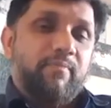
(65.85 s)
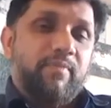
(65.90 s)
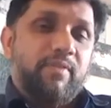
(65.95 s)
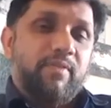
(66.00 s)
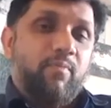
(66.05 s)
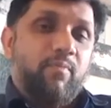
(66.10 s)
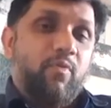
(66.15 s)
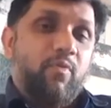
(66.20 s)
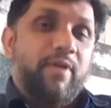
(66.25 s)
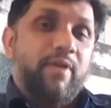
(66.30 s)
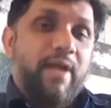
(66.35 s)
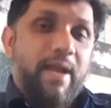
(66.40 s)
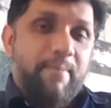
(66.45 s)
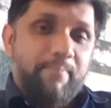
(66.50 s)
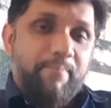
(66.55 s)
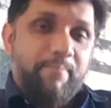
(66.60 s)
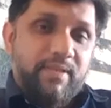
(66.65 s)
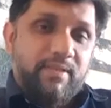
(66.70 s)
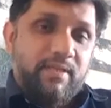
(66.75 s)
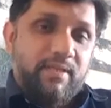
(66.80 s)
with more
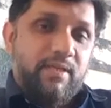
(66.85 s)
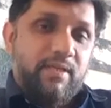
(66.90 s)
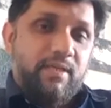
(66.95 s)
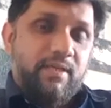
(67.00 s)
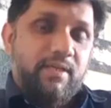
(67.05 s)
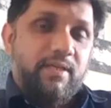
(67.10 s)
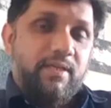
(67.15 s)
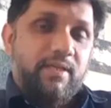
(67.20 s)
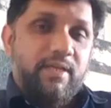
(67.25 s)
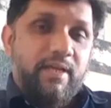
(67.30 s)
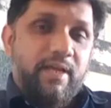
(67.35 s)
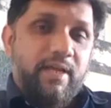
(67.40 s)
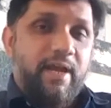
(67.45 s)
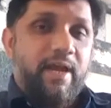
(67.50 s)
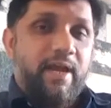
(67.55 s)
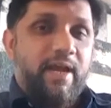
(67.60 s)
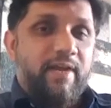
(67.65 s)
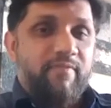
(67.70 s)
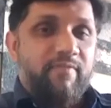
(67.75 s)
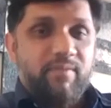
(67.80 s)
empathy
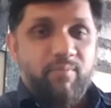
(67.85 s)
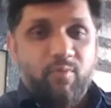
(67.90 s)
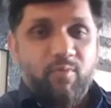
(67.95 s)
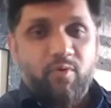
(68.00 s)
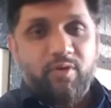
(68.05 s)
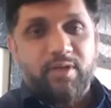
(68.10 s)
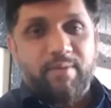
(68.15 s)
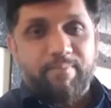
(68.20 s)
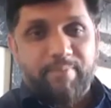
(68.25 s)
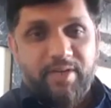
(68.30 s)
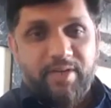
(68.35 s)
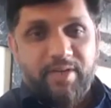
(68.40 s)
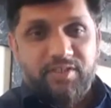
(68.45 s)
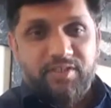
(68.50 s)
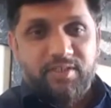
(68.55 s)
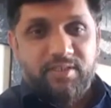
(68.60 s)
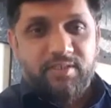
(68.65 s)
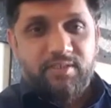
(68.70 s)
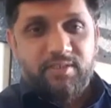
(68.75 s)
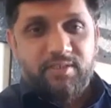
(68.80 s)
and with more
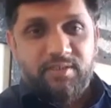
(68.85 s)
compassion.